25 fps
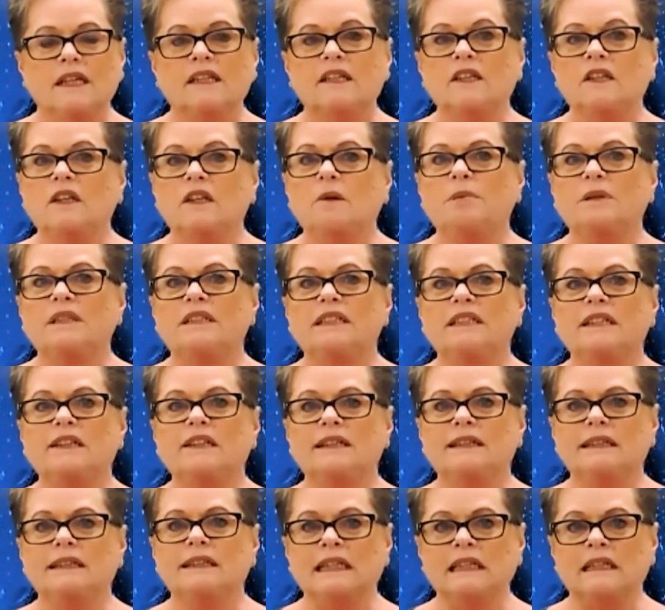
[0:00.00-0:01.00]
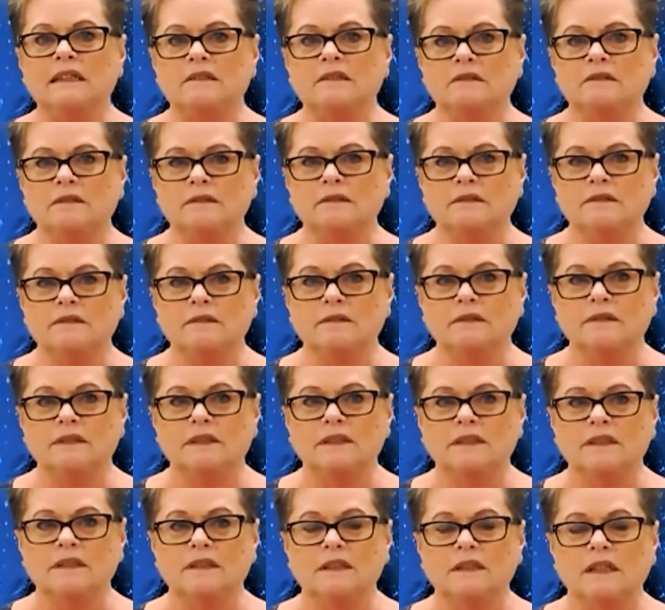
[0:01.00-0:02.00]
You know, particularly now,
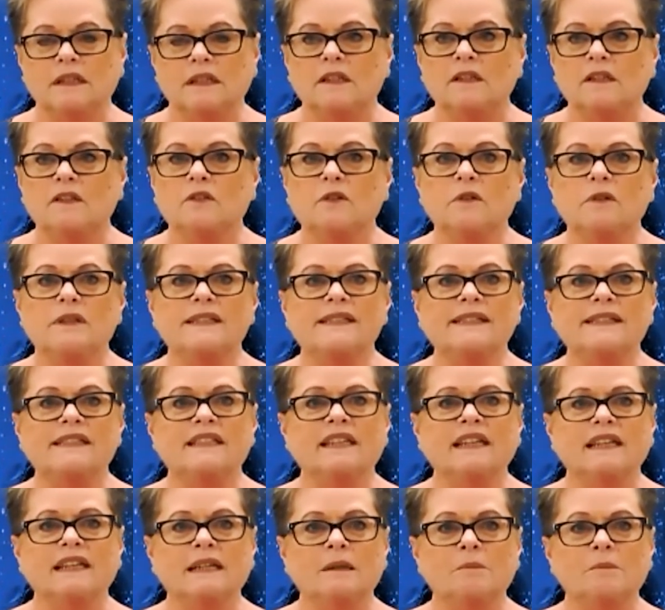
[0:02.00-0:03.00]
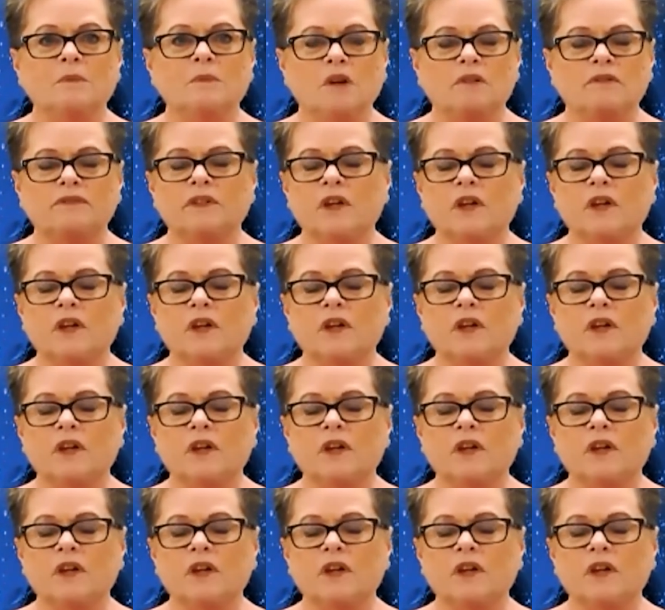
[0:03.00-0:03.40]
through this time of